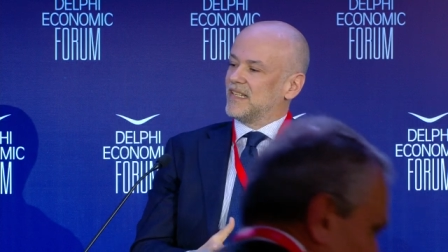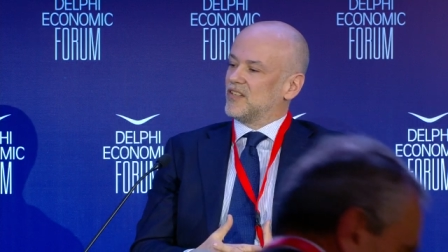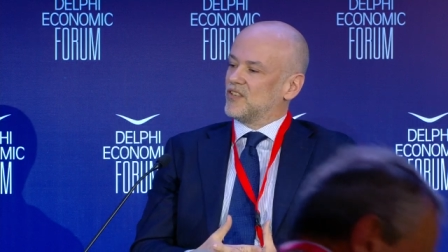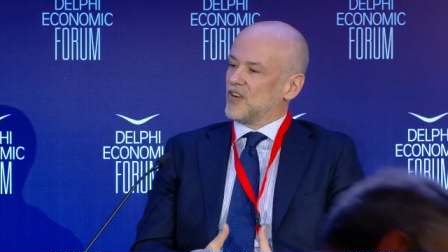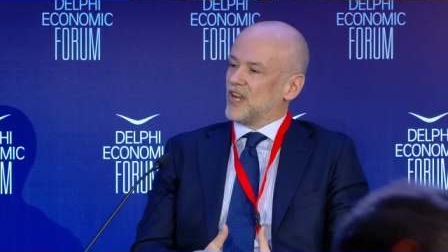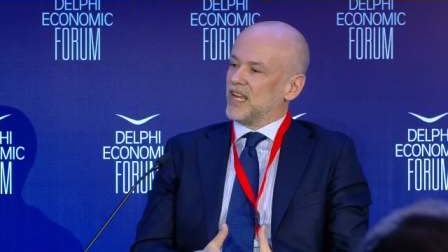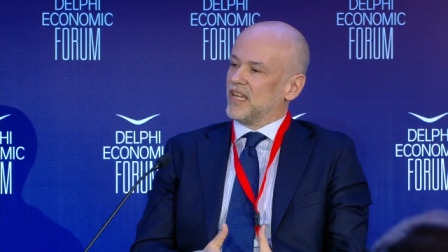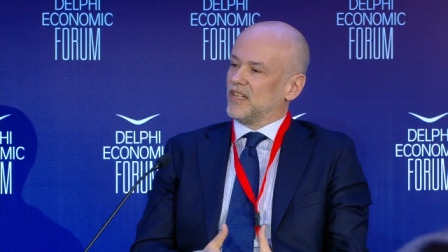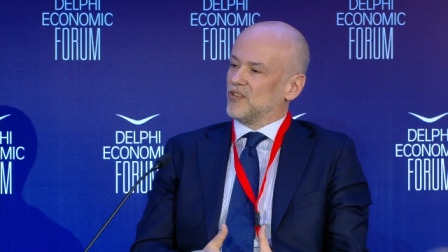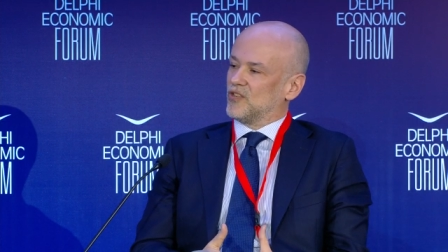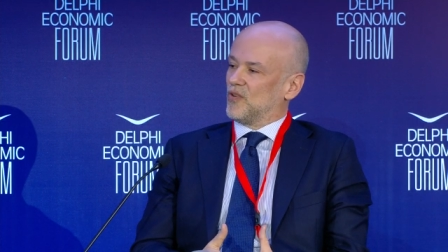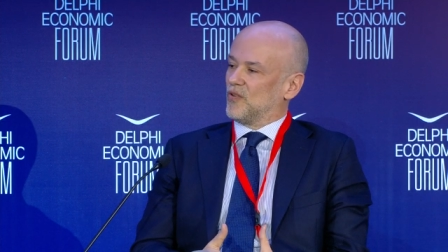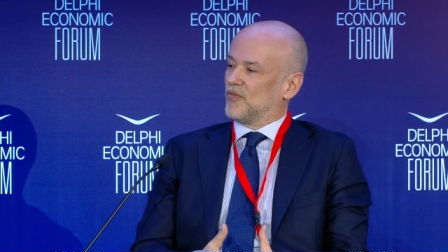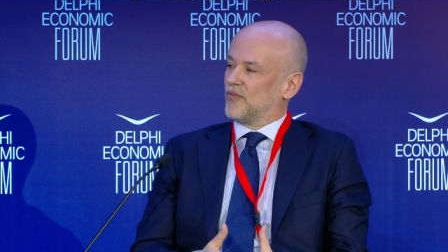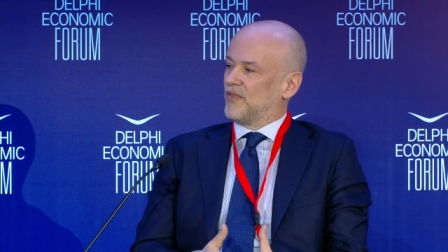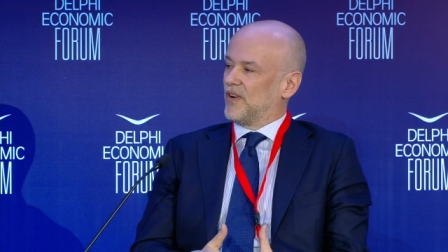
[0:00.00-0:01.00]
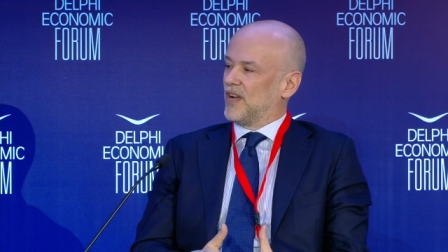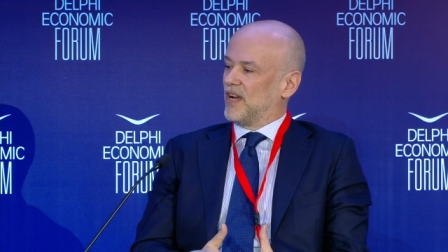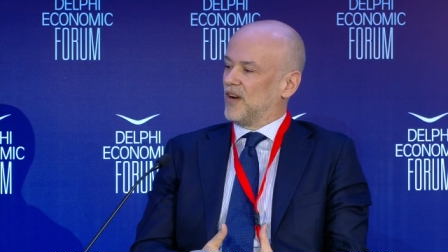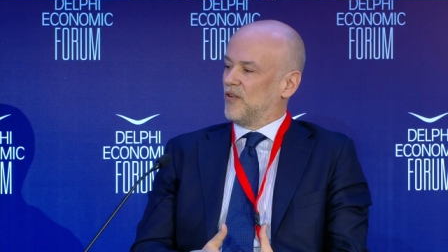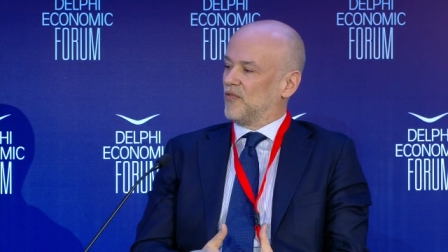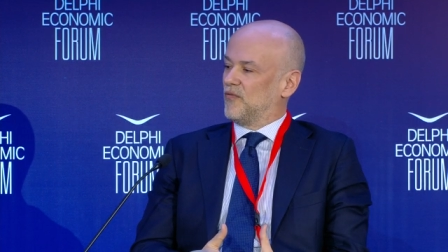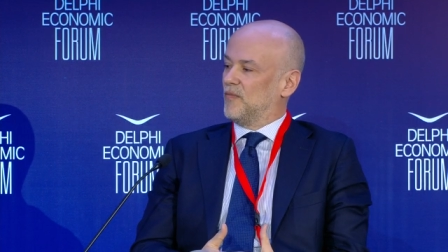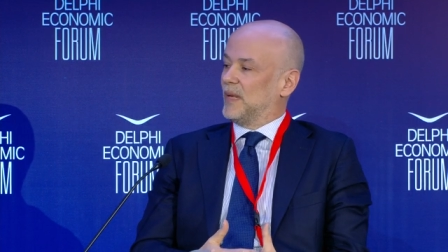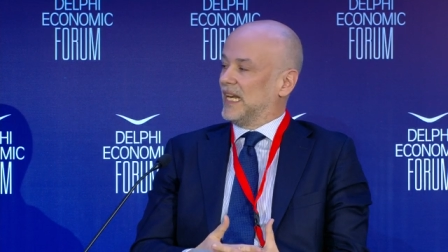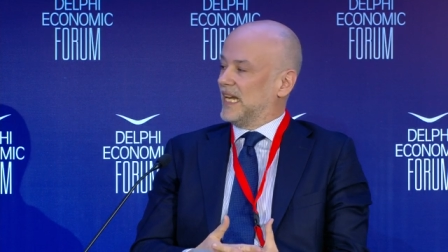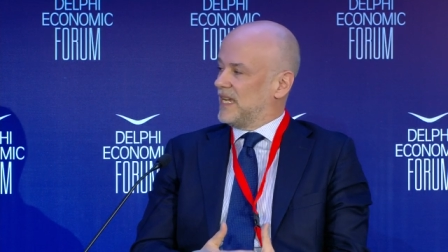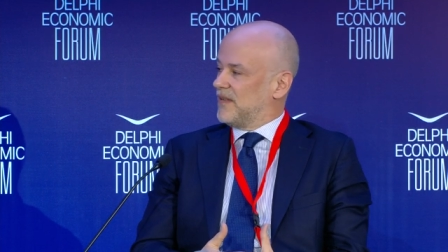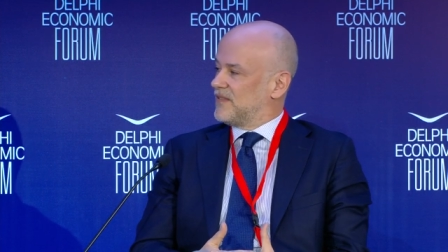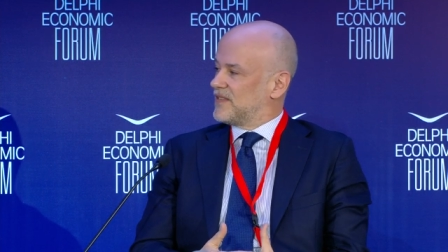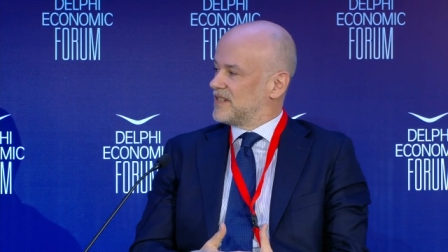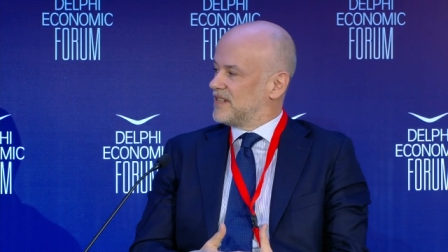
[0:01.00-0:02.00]
the change of of
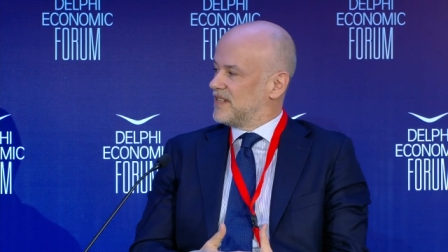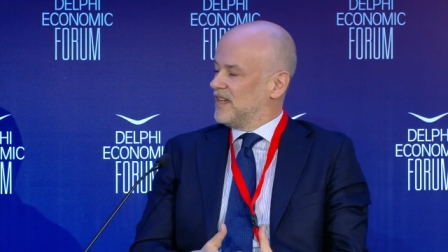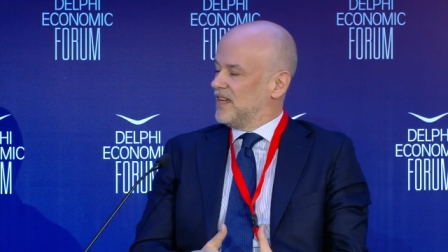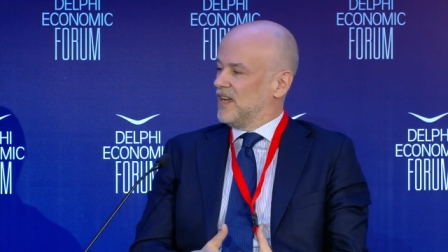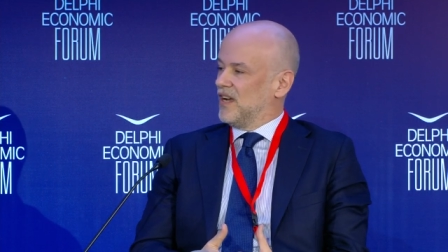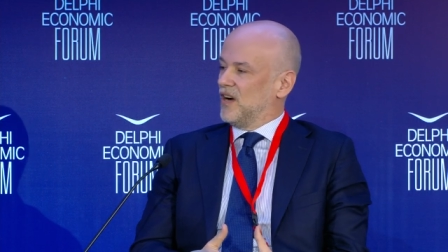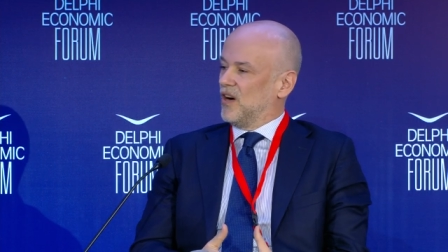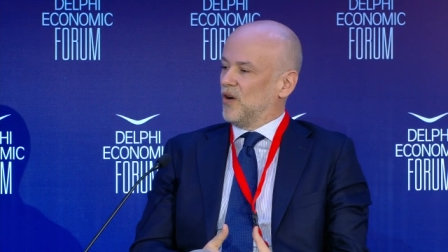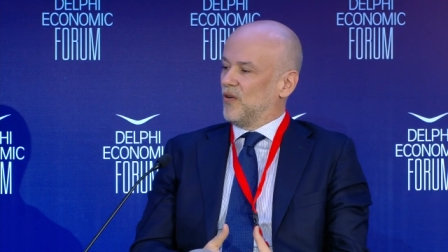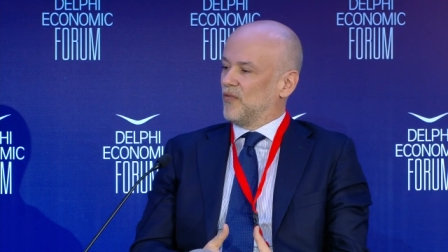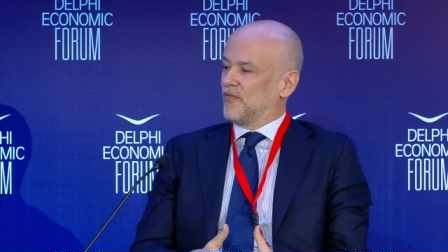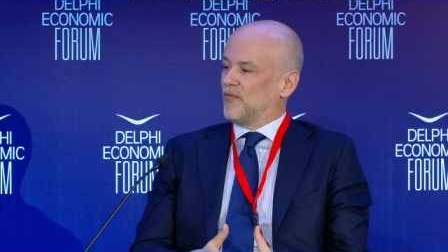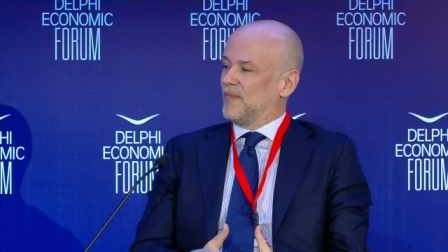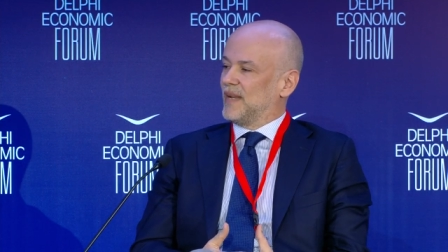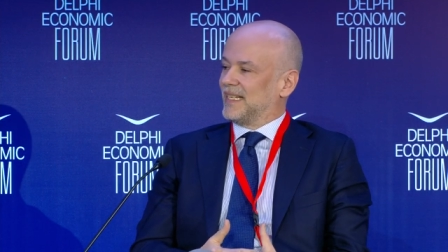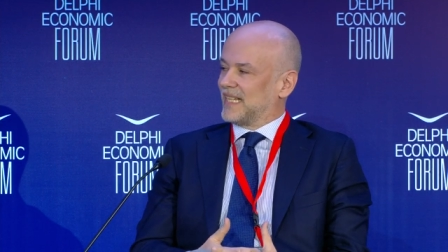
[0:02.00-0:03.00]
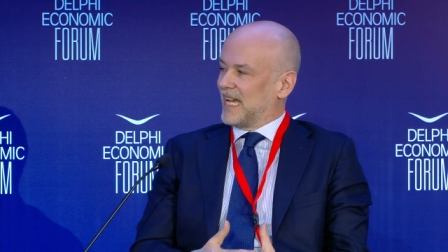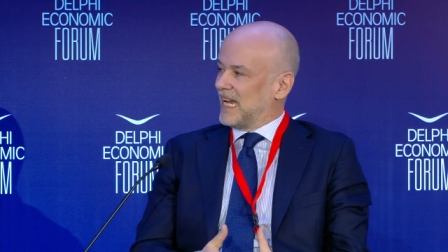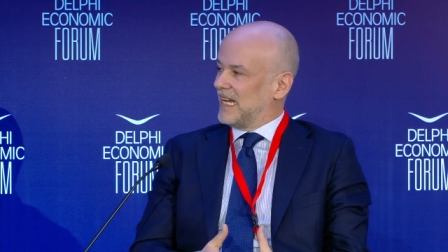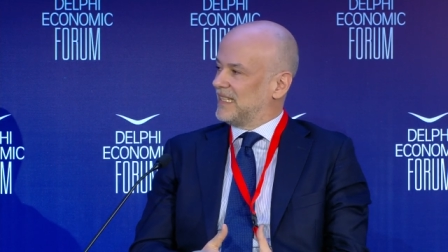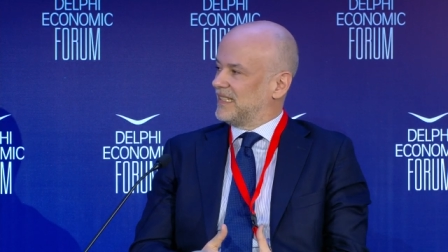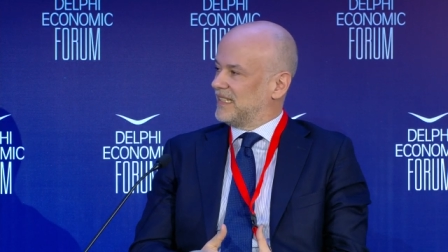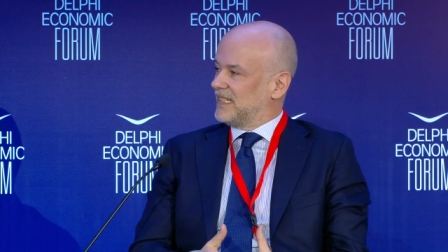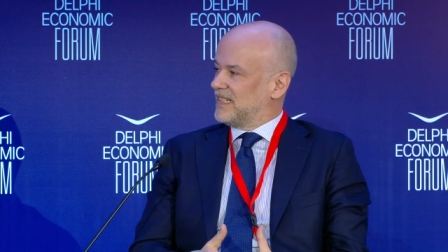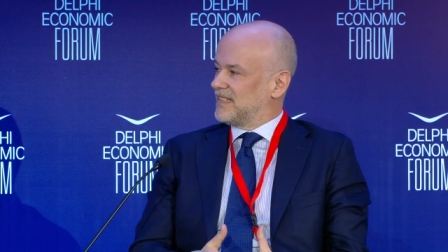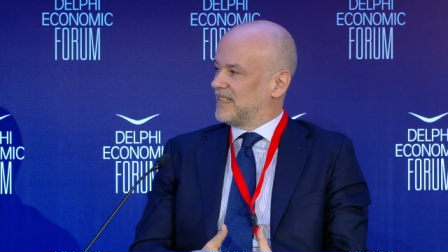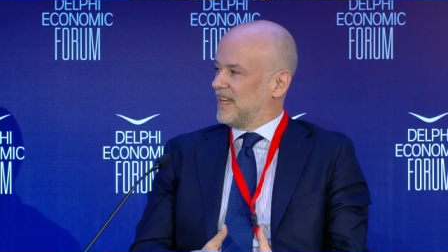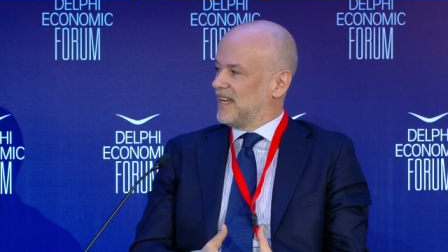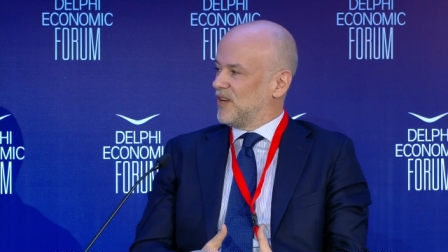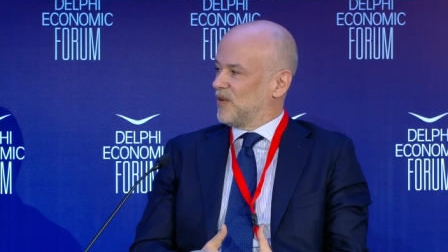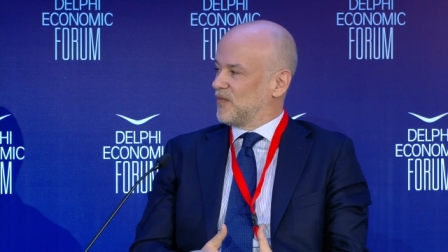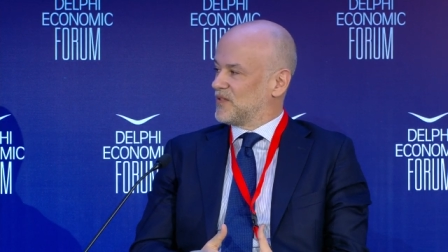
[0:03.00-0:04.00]
beliefs, of mentalities,
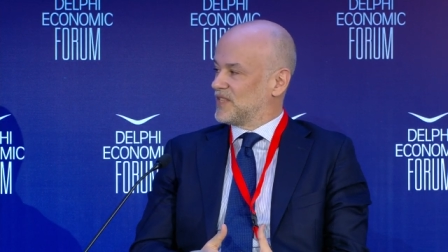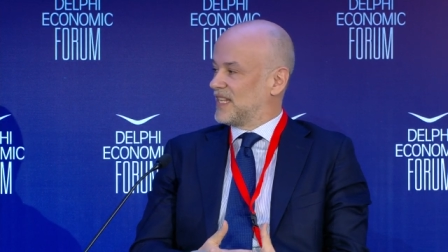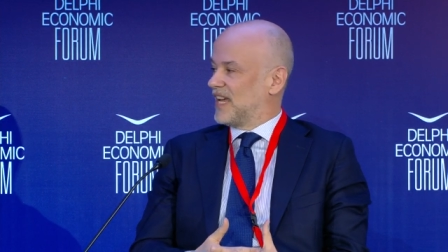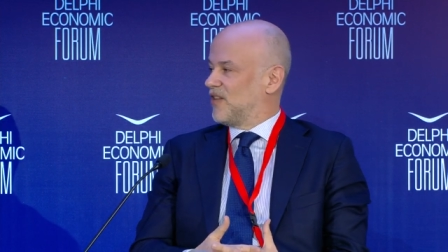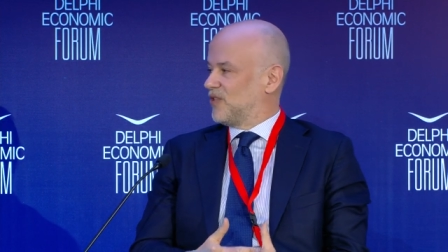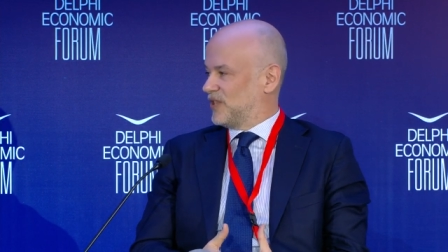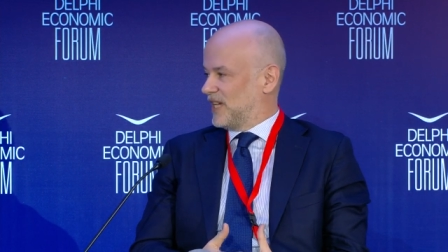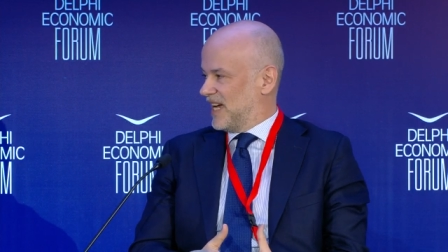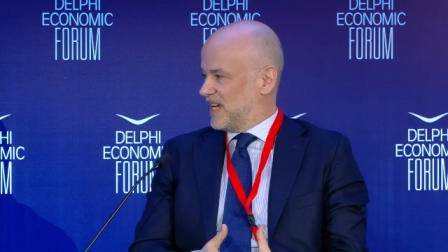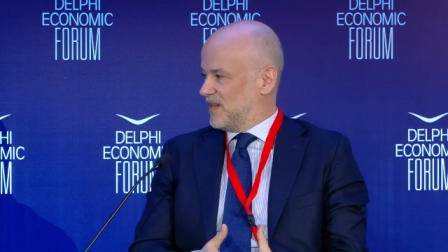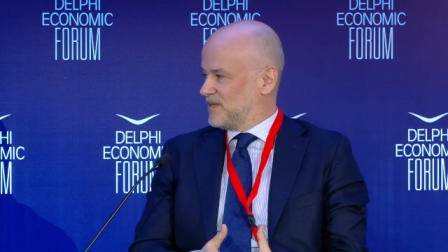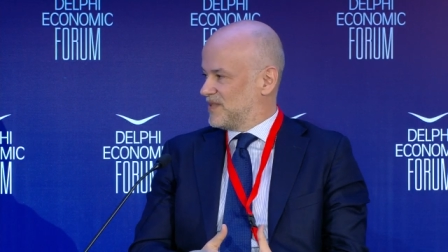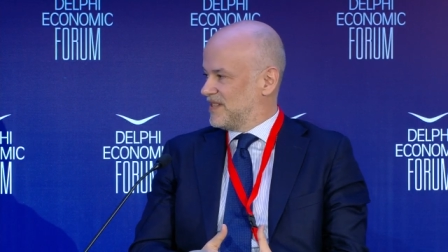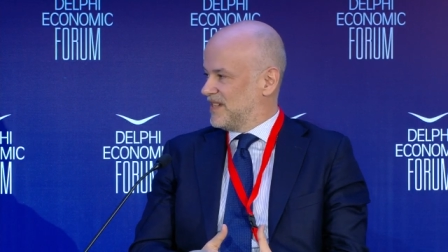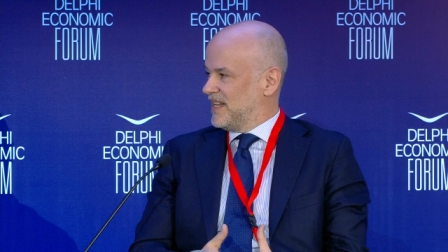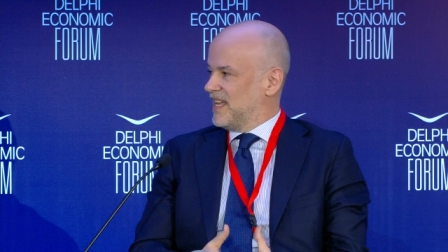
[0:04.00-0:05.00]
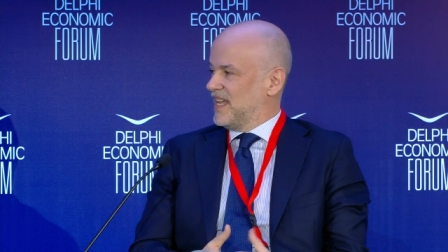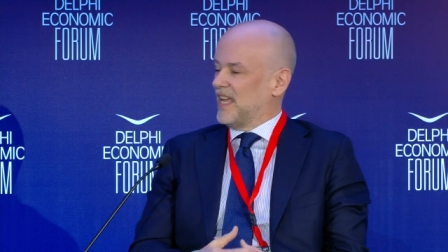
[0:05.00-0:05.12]
and of stereotypes.